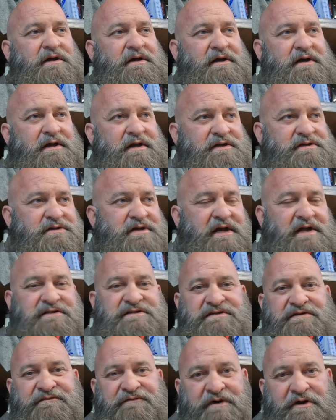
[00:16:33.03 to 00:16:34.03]
He
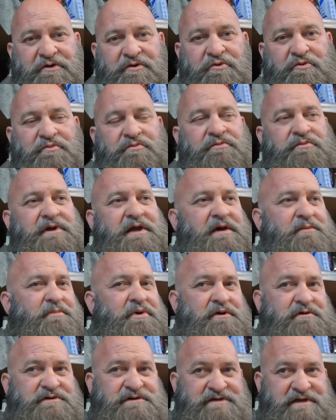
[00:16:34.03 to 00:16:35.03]
changed the foam, kept
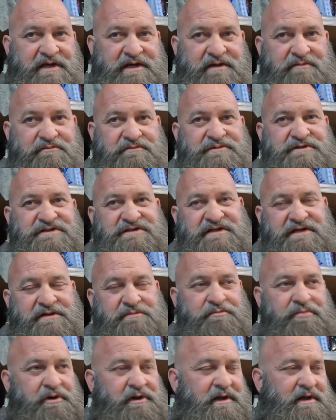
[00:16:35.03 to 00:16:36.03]
her same
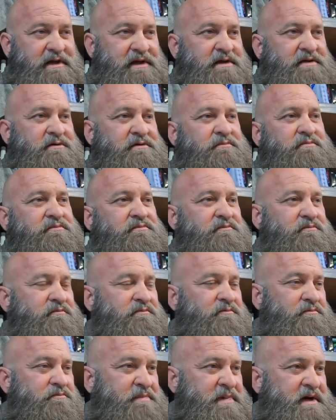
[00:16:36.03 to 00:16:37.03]
seat plate or
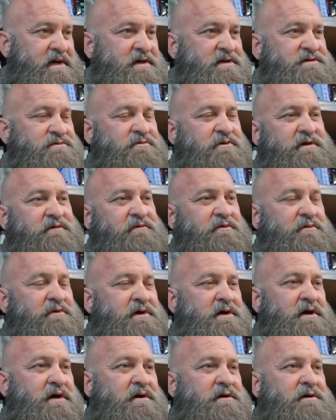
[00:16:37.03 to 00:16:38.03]
base, whatever you want
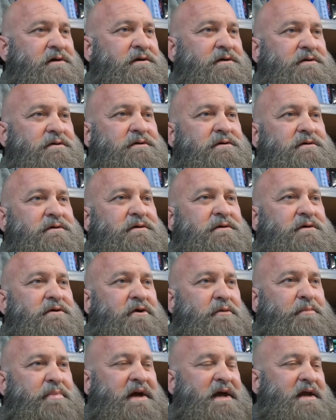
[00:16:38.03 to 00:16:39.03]
to call it,
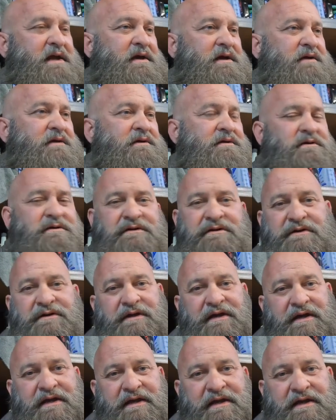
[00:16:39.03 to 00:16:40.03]
or pan,
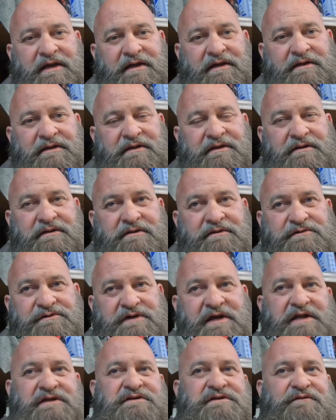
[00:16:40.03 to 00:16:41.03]
and
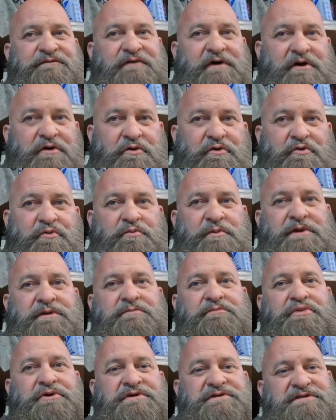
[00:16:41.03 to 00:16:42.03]
changed the foam
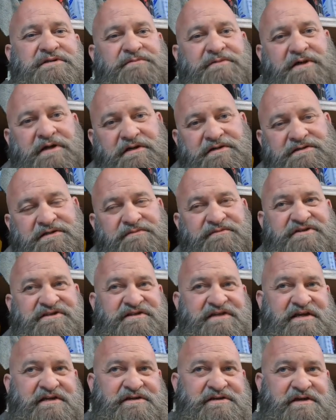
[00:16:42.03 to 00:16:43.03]
and put some custom
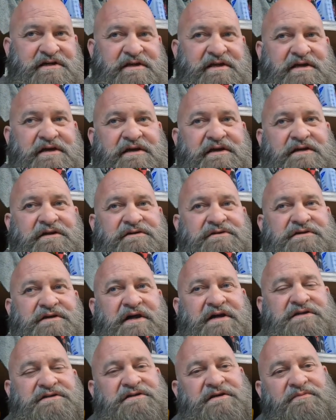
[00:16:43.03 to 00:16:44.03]
stitching in,
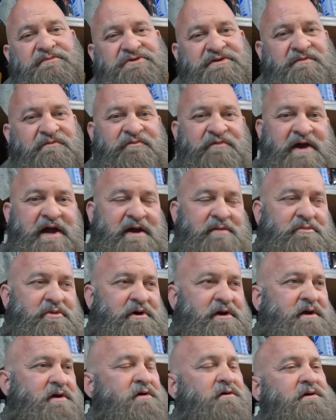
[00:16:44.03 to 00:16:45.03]
change up some
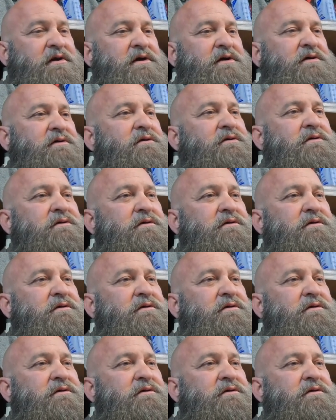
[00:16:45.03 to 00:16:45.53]
fabric on it.